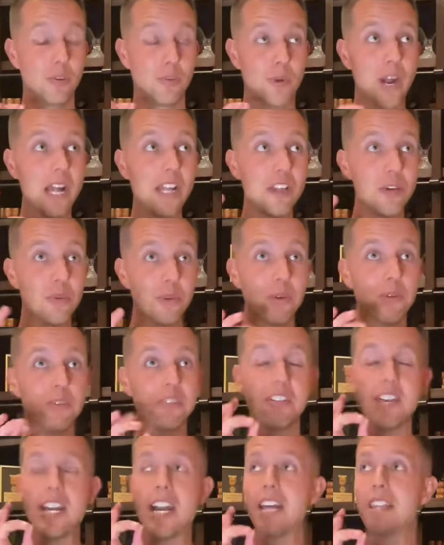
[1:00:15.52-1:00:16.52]
Rally
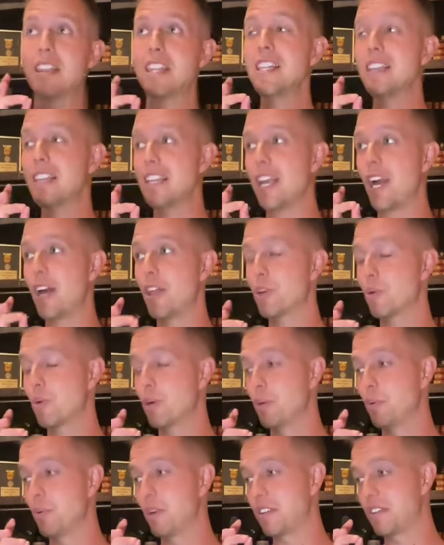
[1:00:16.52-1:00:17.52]
Roots, and I think the other
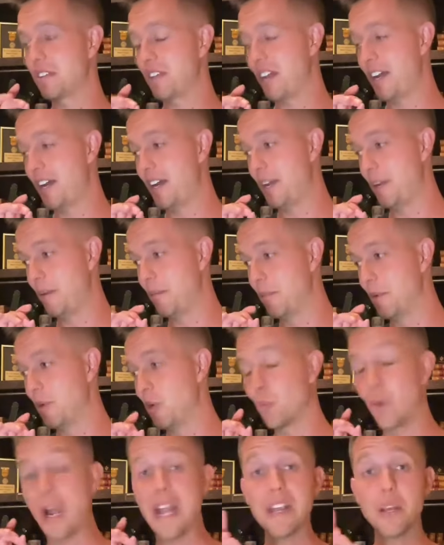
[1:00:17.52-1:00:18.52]
one was
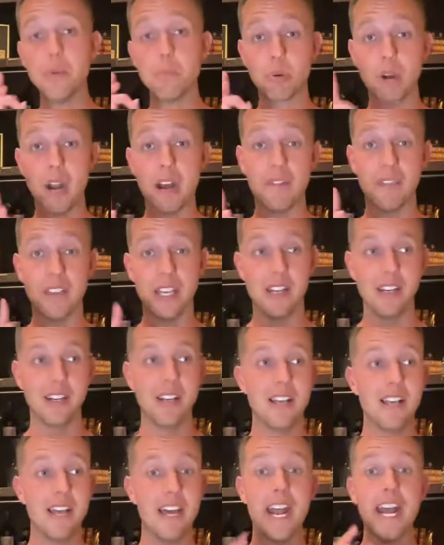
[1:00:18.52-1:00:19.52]
Rake and Profit.
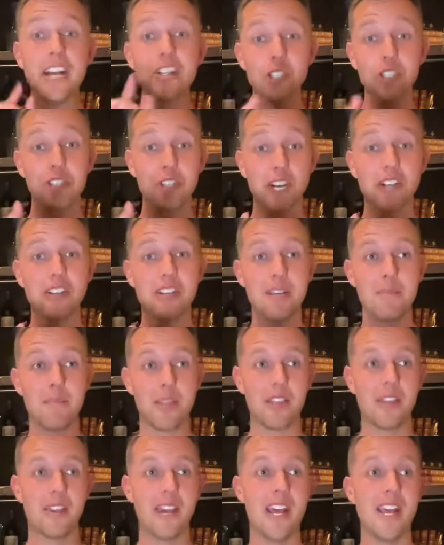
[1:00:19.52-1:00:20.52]
And I actually talked to him
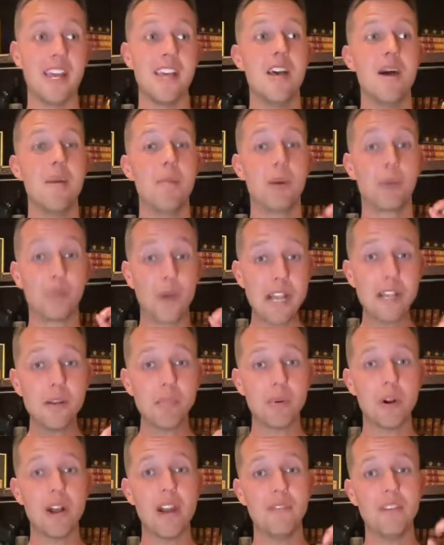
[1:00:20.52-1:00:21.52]
the other day. But Rake
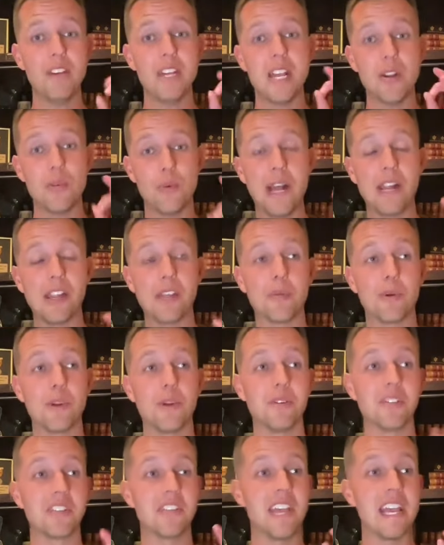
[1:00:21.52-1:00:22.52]
and Profit and Rally
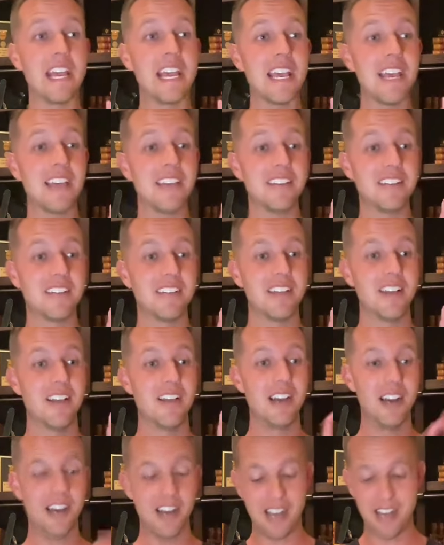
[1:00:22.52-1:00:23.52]
Roots. And
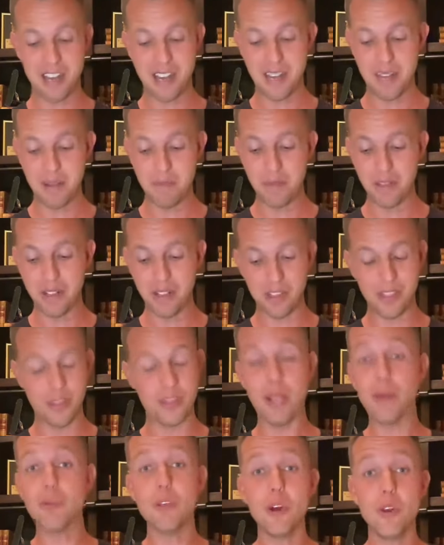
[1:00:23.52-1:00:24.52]

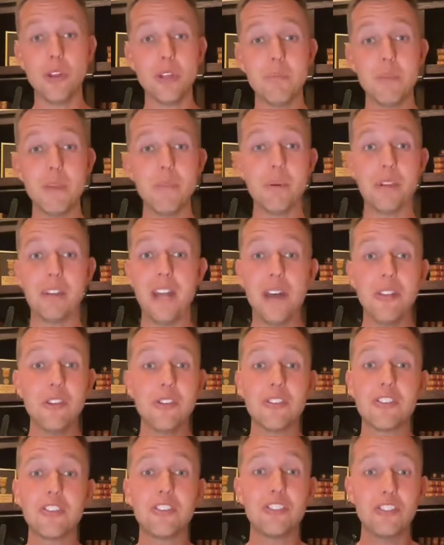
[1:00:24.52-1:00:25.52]
they were the only people. Now
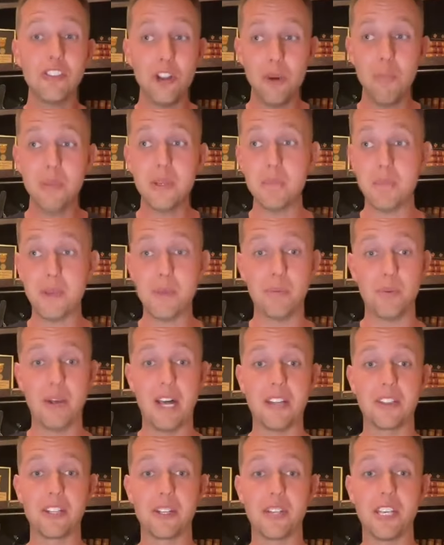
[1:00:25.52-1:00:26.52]
there's so many people
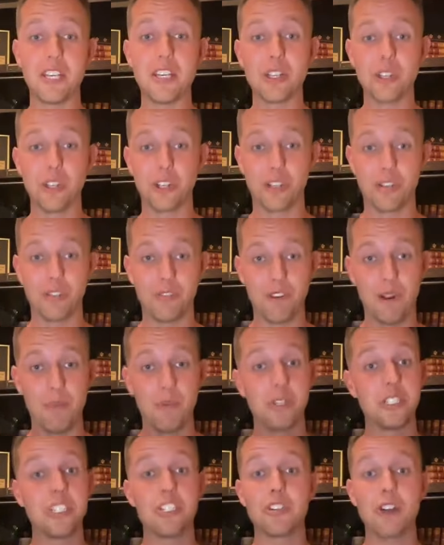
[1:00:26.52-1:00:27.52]
out there that you can learn
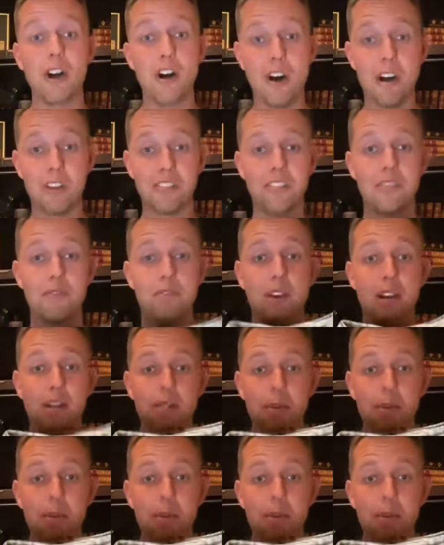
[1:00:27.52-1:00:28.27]
from, which is awesome for